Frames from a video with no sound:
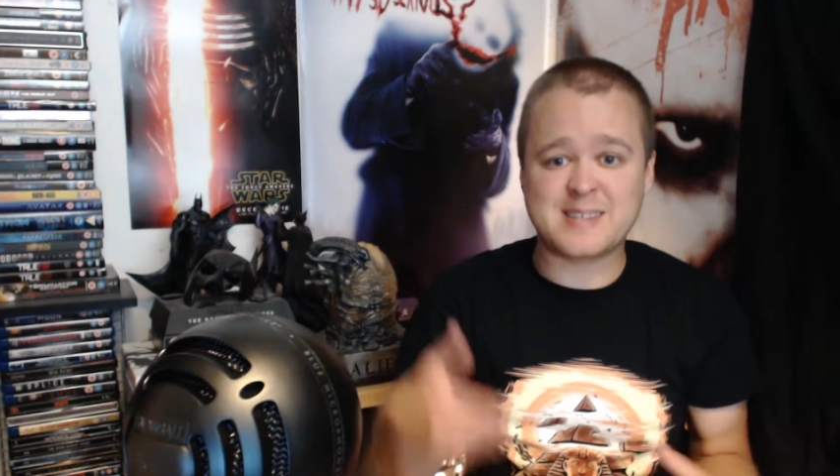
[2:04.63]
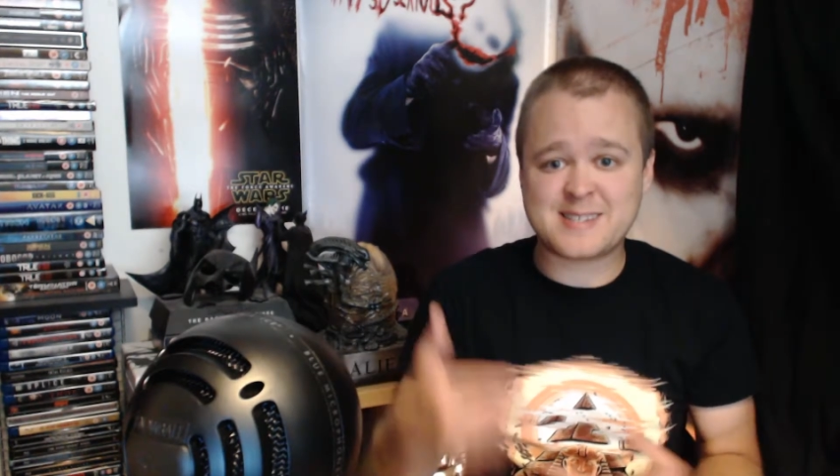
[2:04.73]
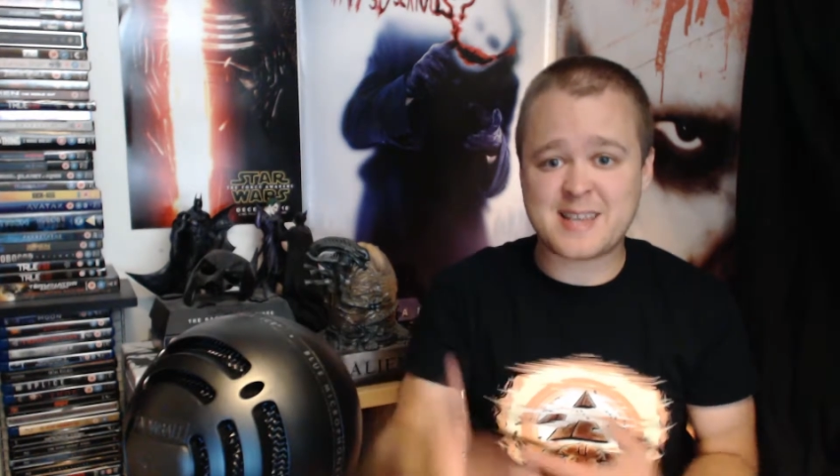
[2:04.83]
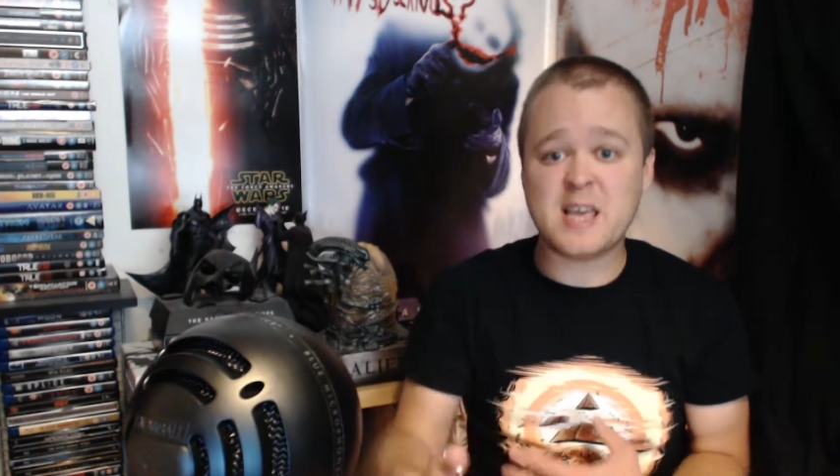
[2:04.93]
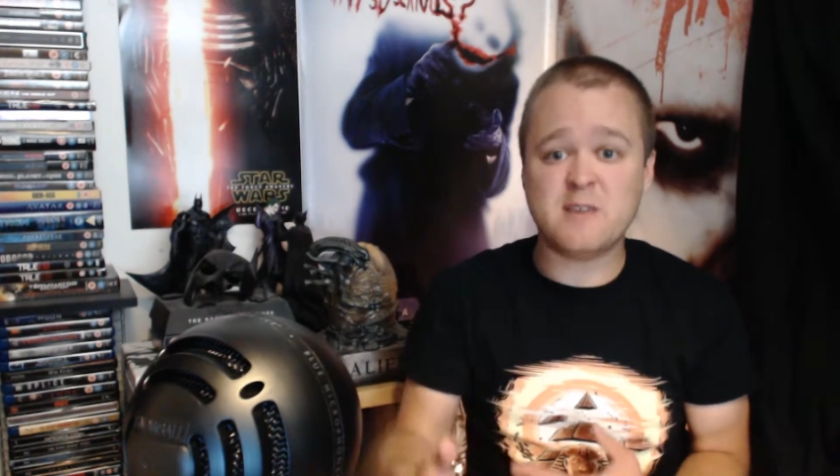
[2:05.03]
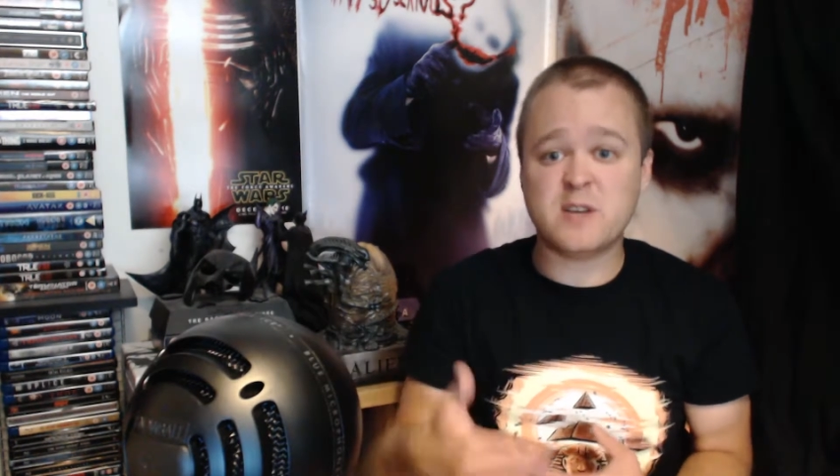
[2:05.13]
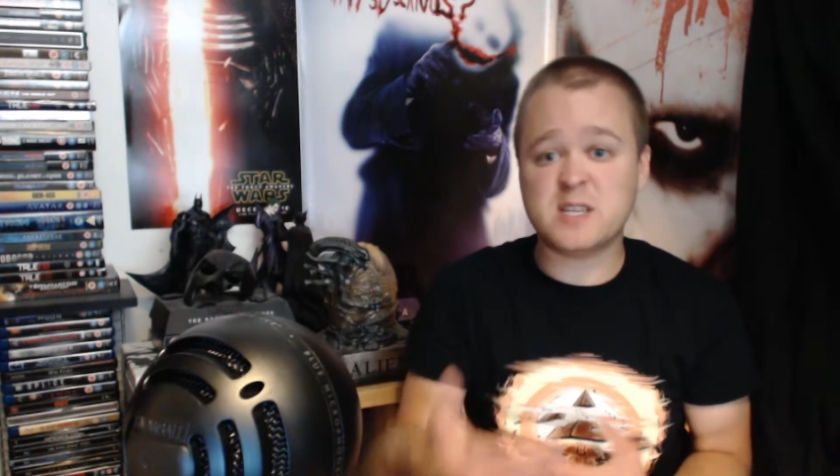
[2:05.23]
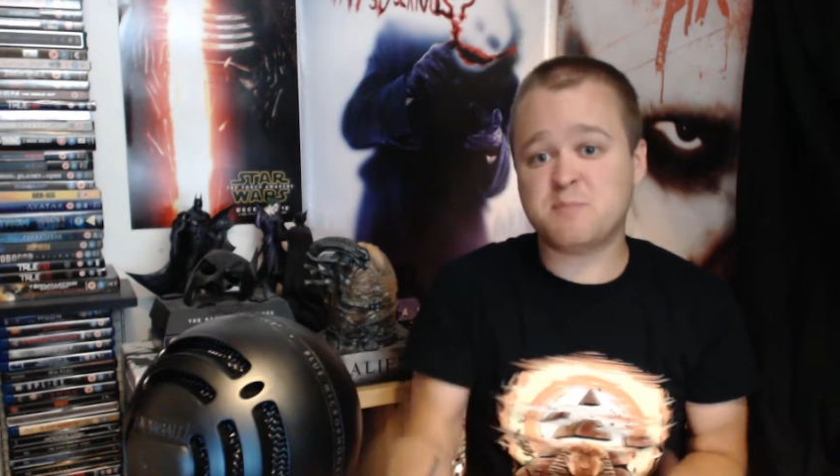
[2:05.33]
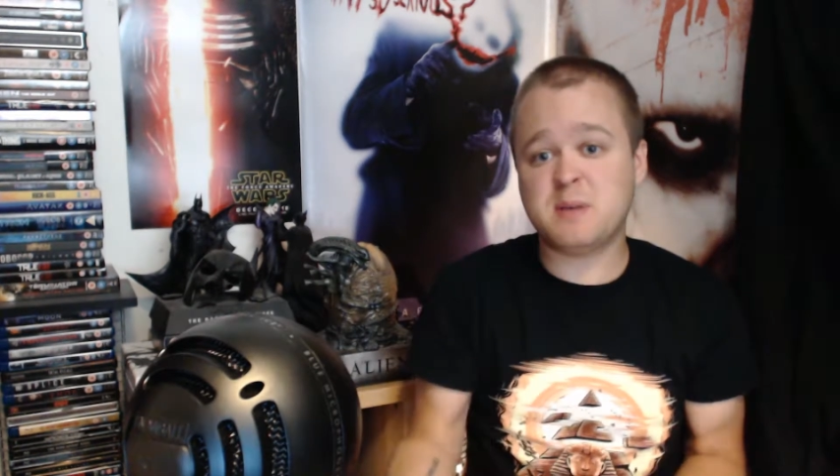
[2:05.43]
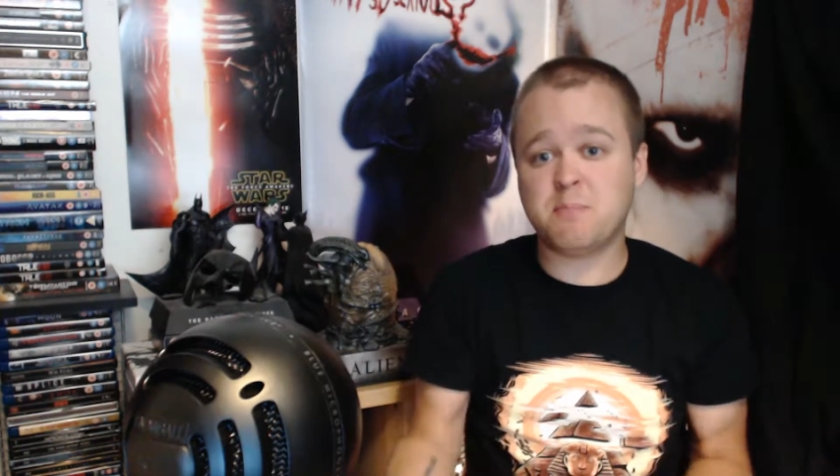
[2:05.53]
and save
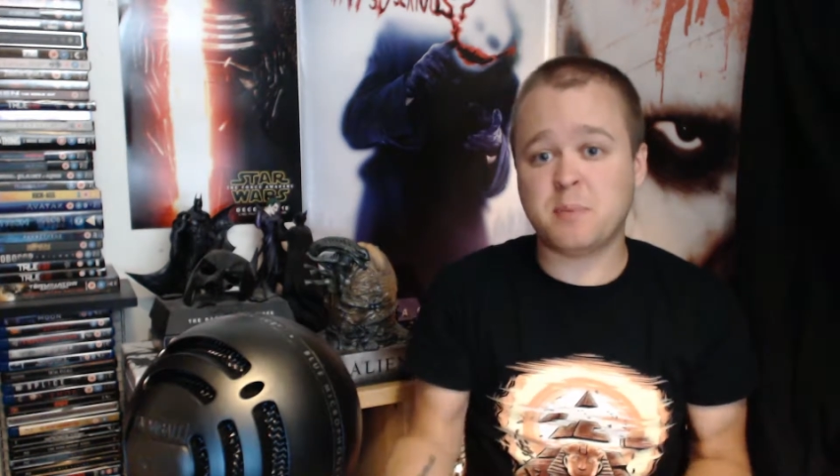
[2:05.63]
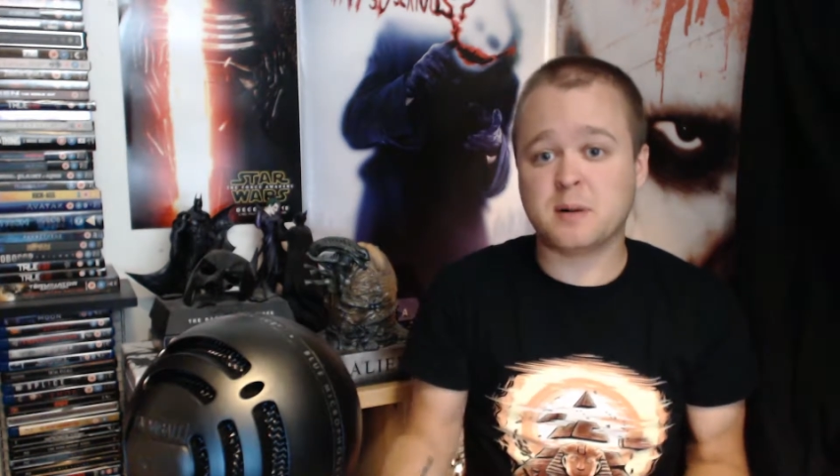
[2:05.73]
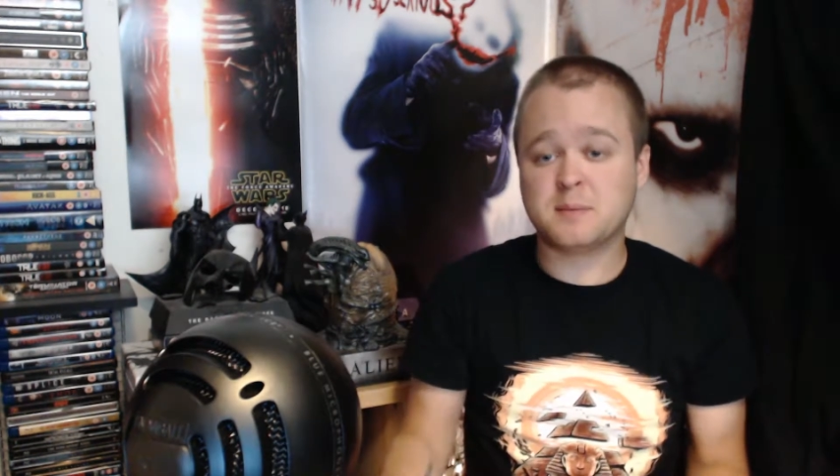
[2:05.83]
his people.